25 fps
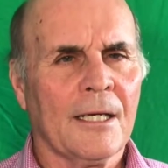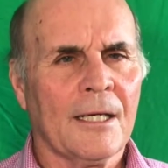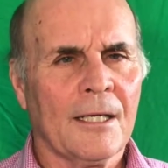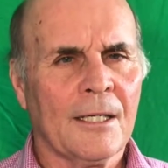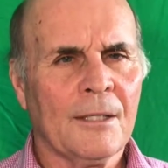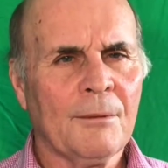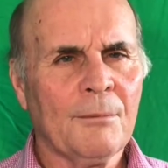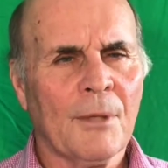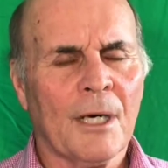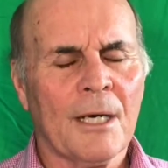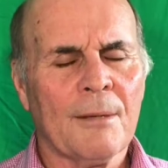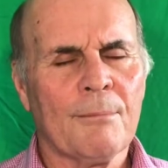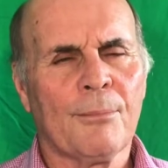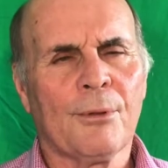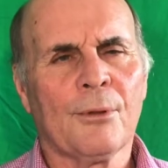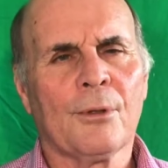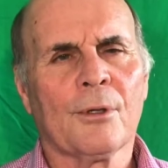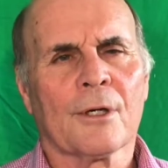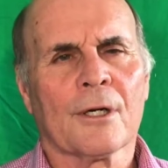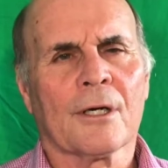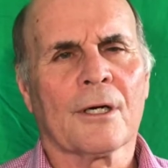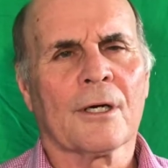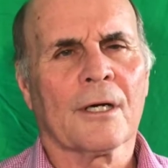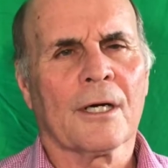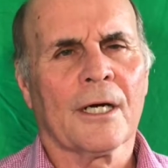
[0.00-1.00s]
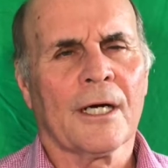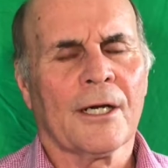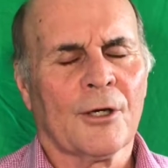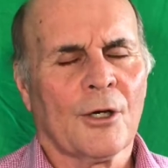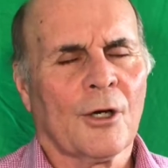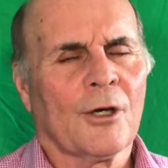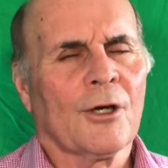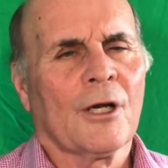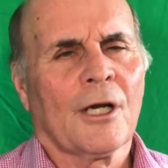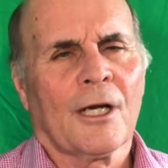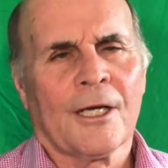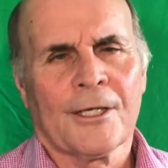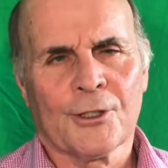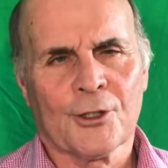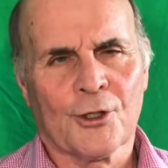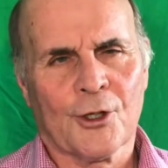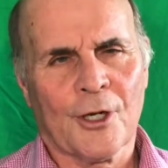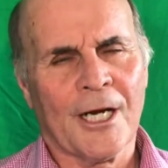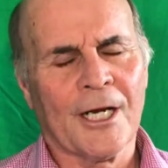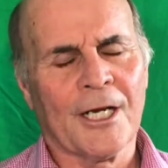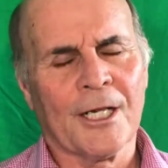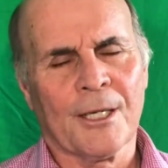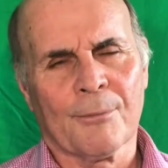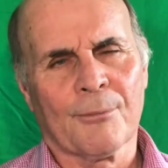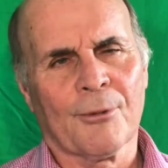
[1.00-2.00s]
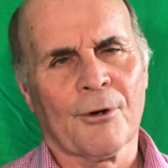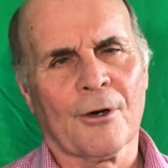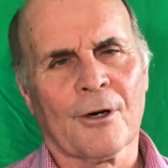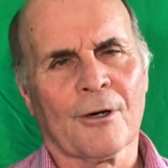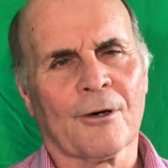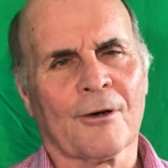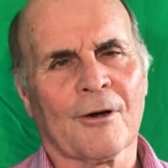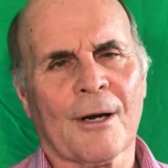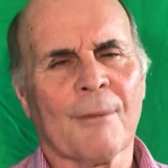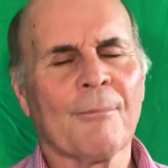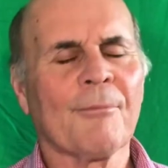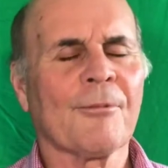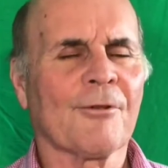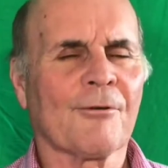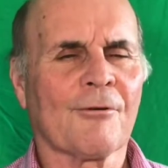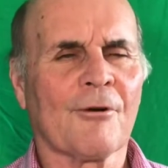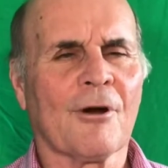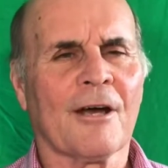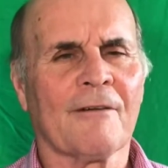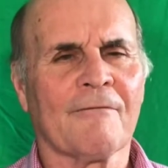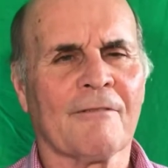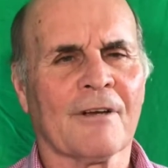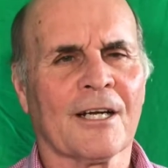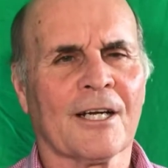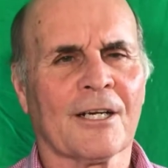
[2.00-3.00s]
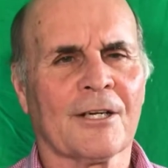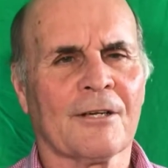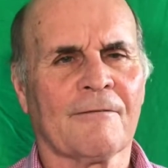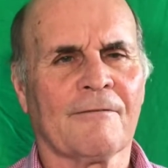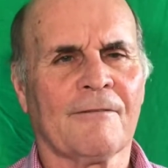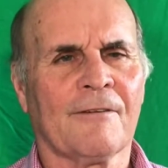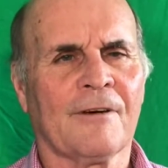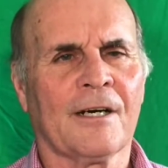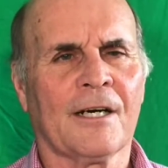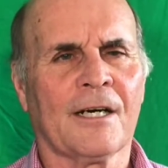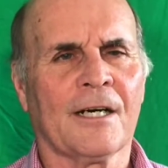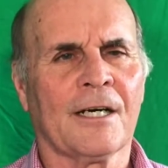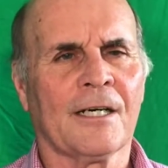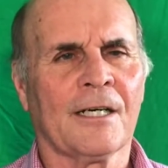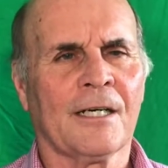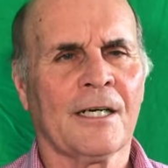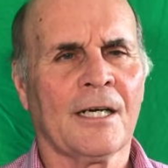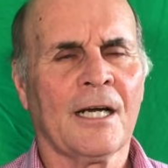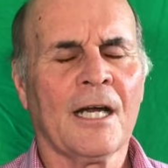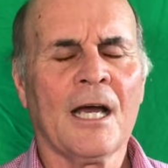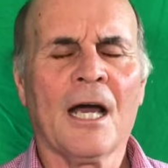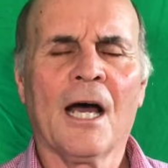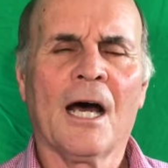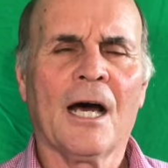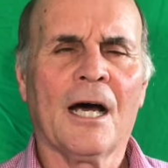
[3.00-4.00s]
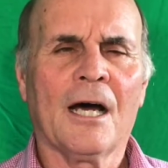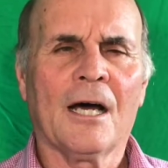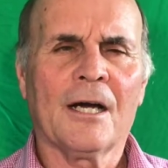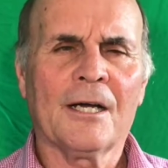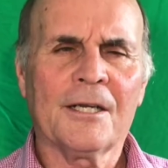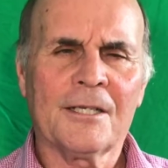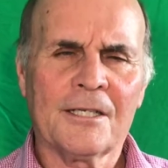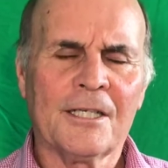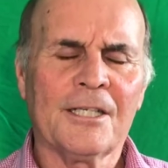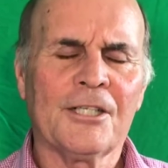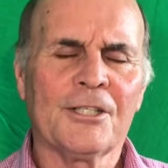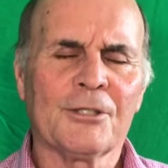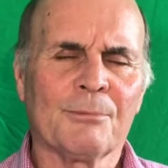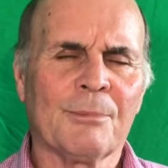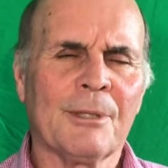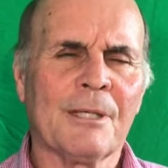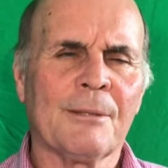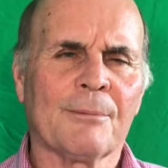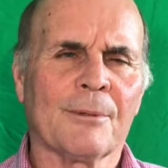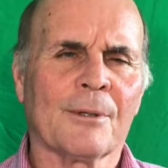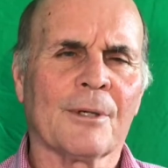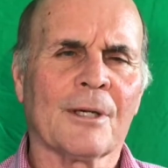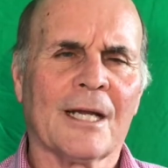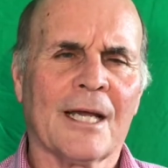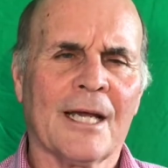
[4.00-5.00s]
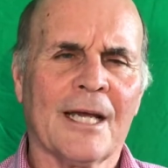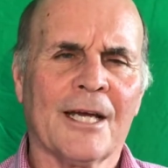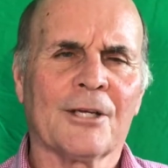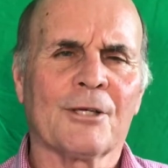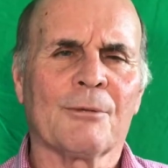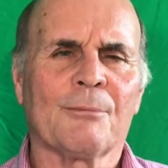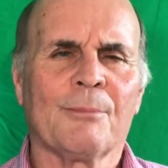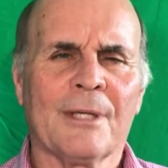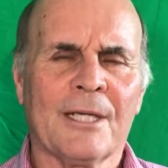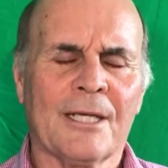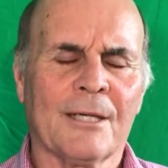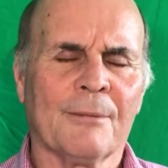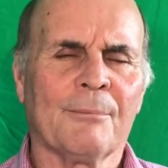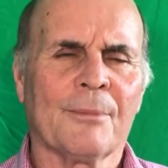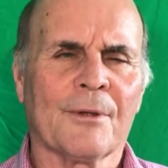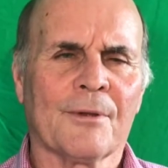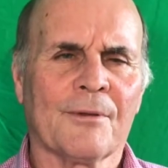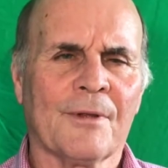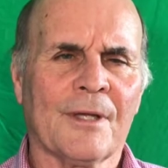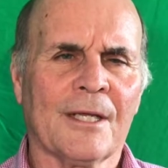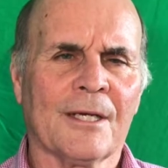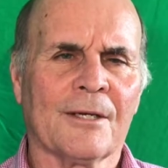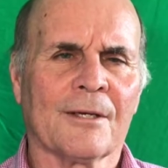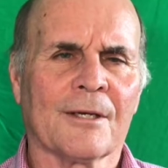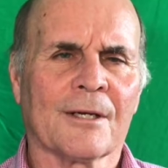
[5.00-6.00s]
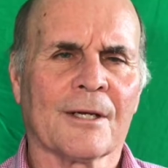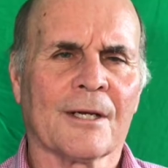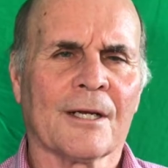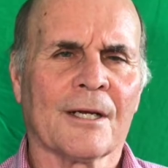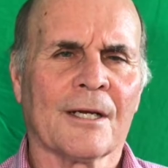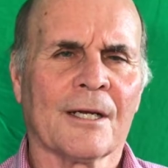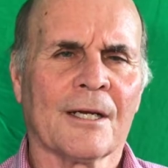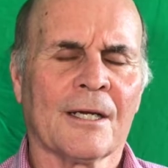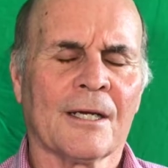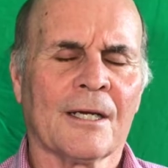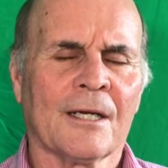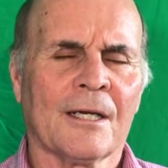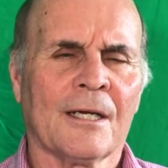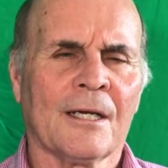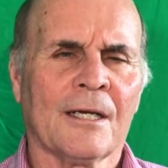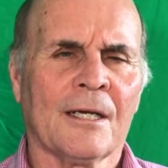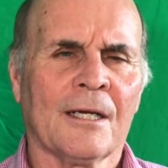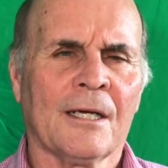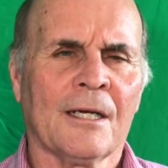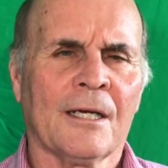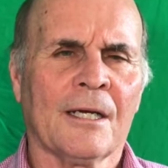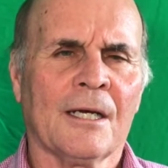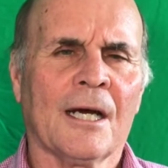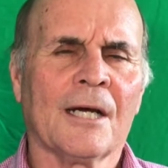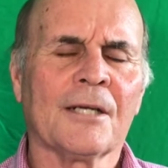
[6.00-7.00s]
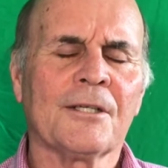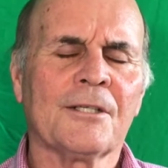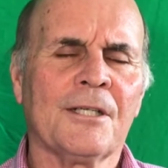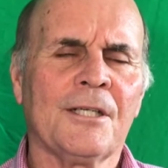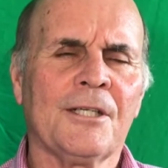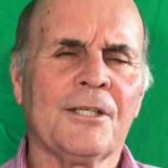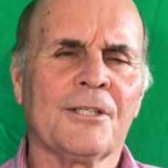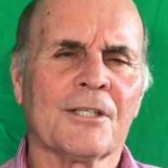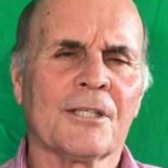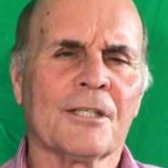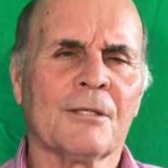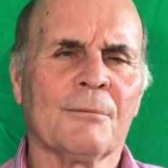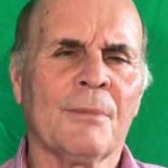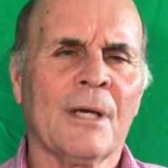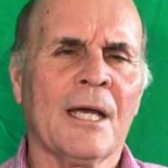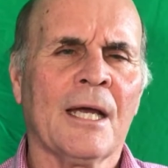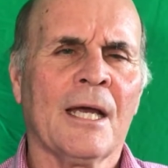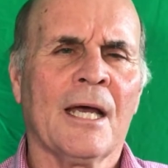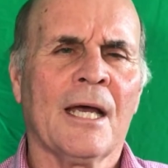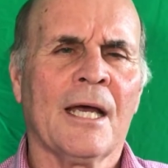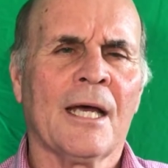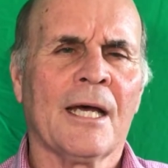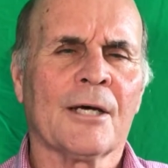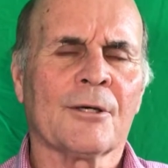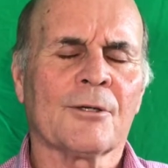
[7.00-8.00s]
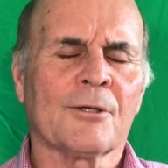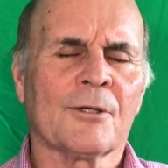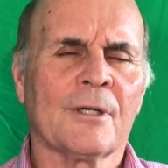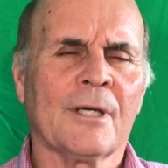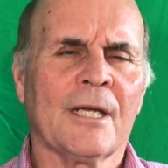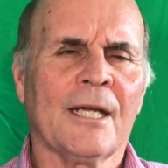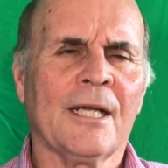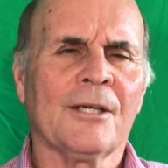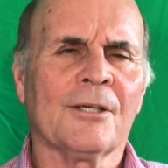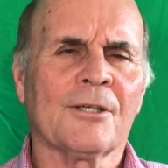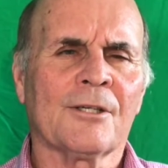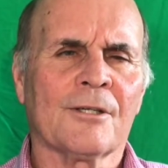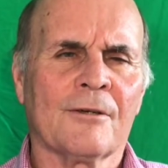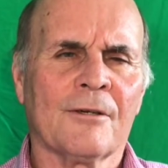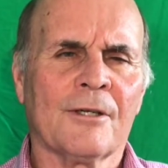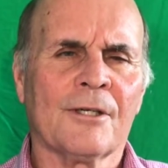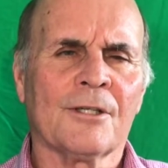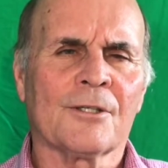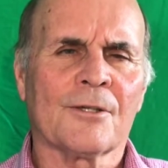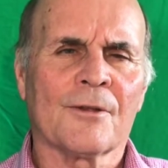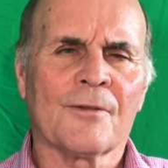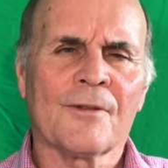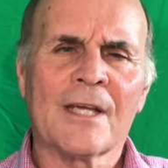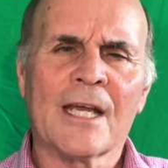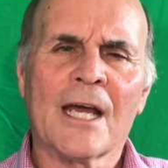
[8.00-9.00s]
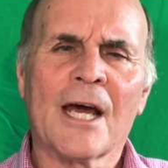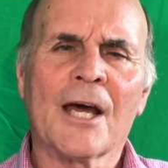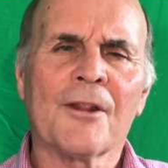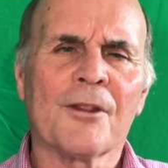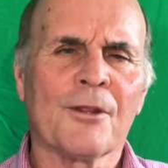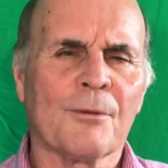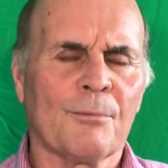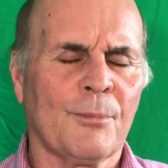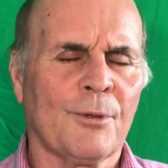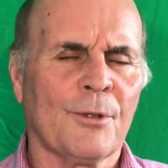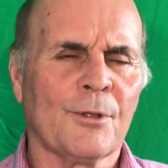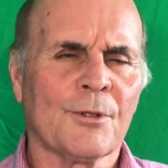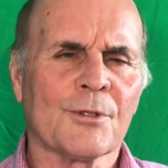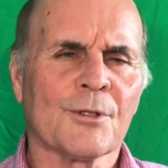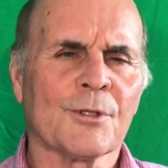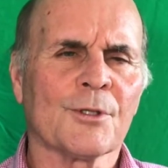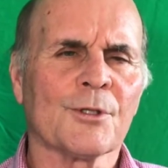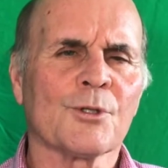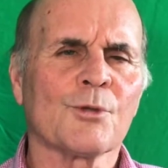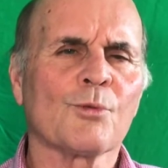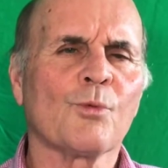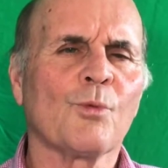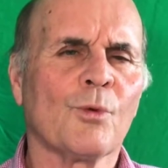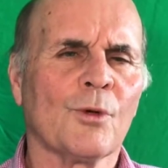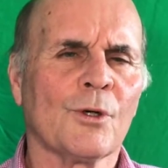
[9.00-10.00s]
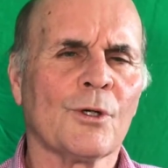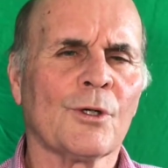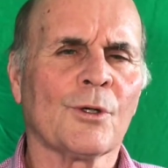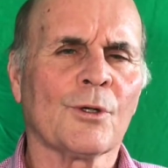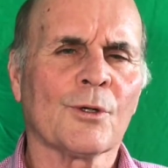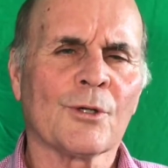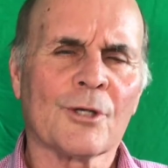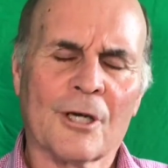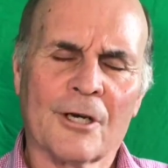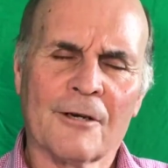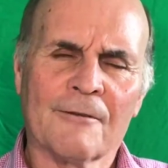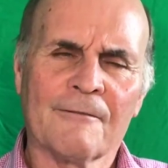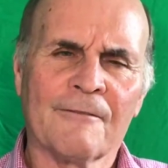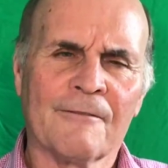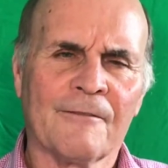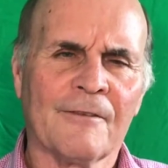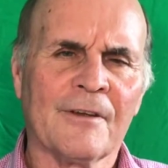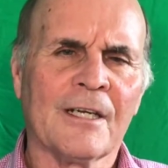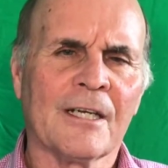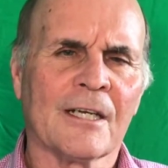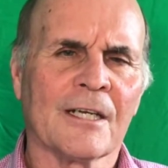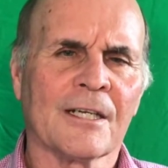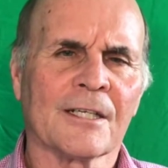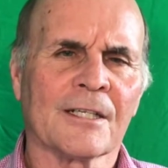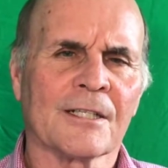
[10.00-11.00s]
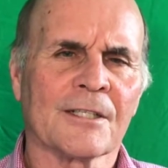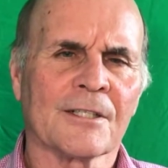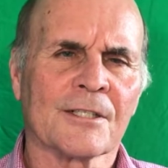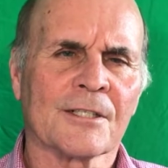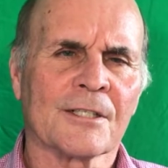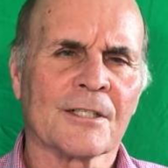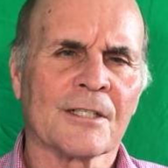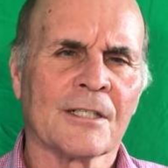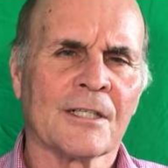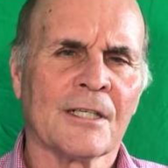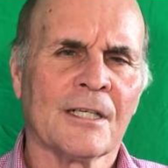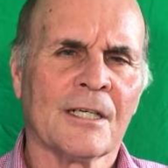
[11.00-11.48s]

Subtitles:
In my book and online training program, Thriving Under Fire, I teach people how to be empathetic. I teach them how to enter into the other person's world of feelings,